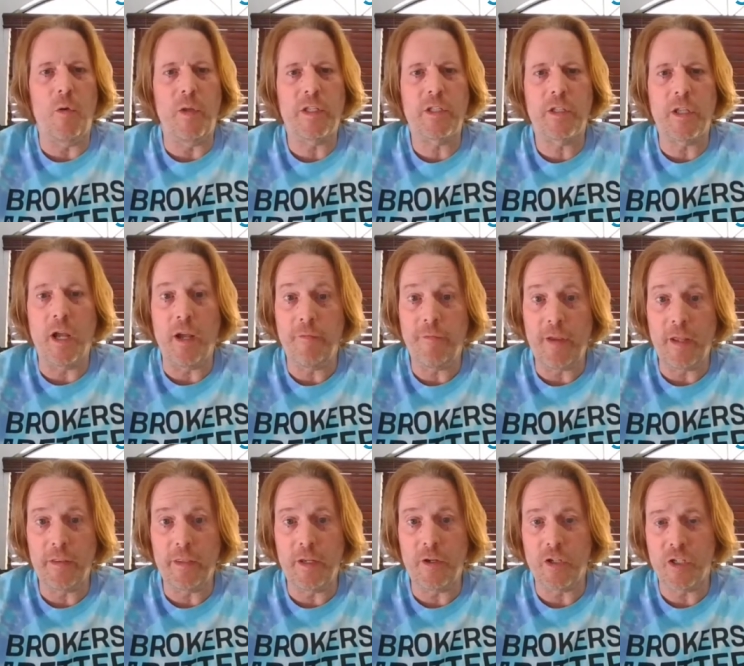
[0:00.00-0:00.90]
it's tough
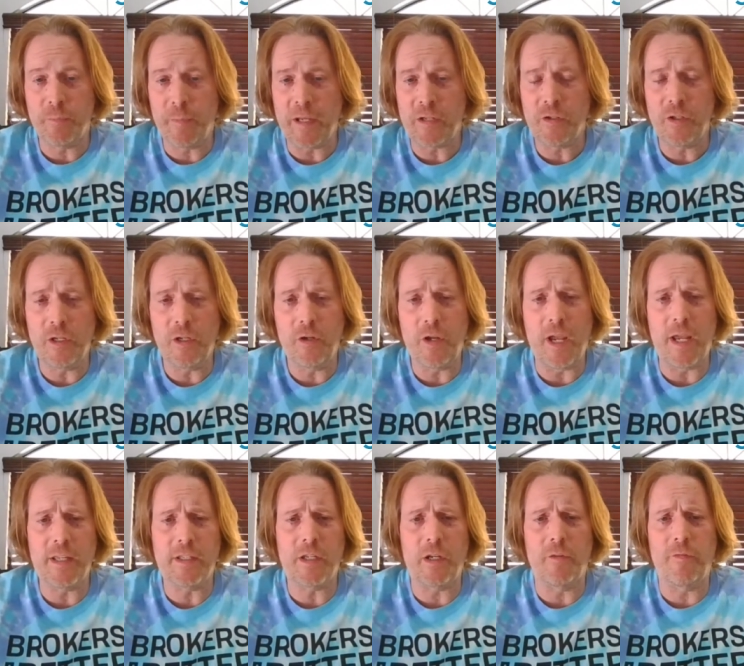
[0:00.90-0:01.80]
out there, especially you
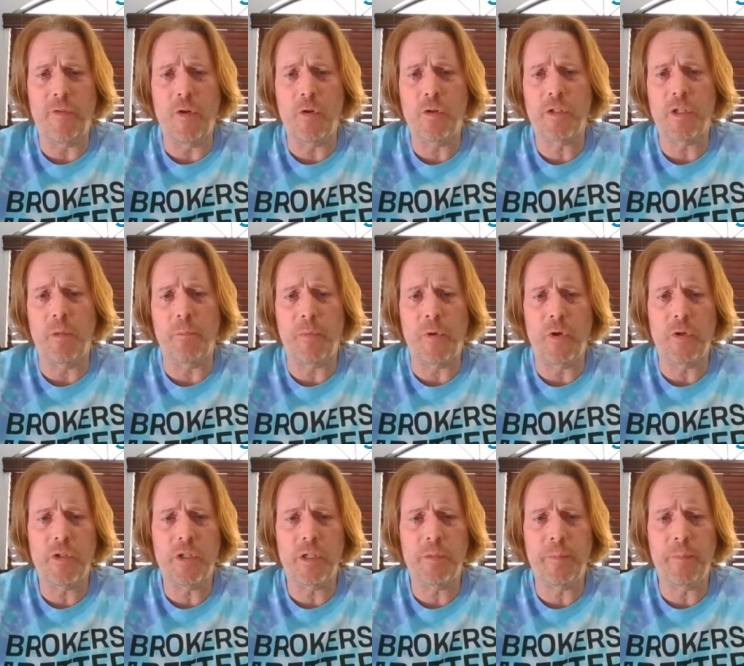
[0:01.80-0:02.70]
guys that are focused on
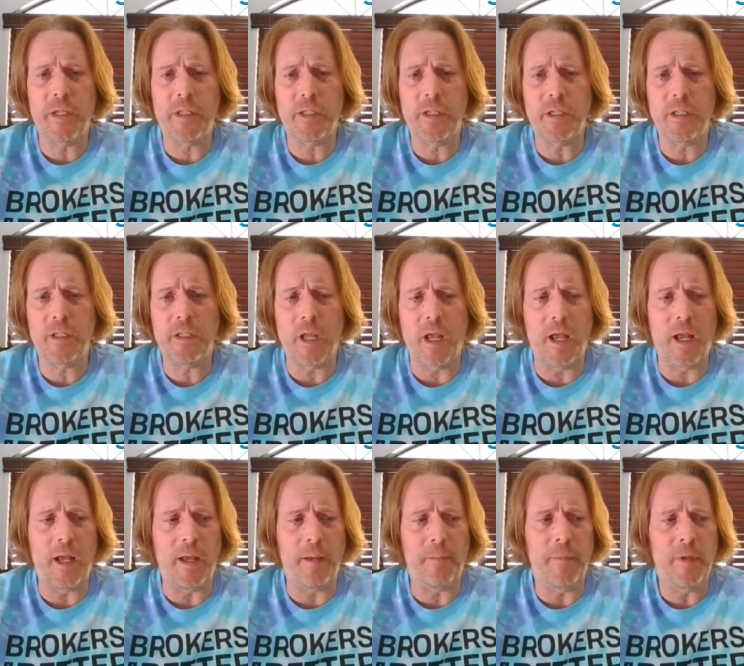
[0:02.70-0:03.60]
purchase business
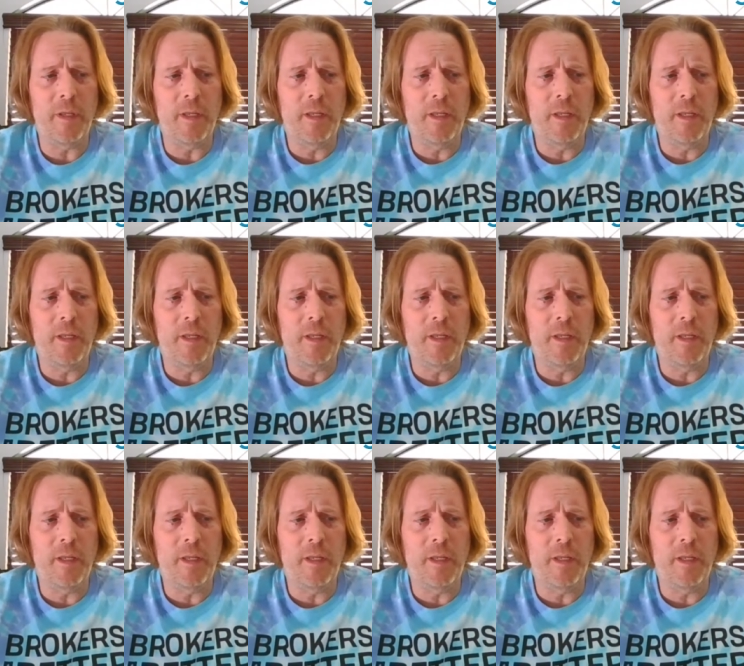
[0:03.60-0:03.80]
um,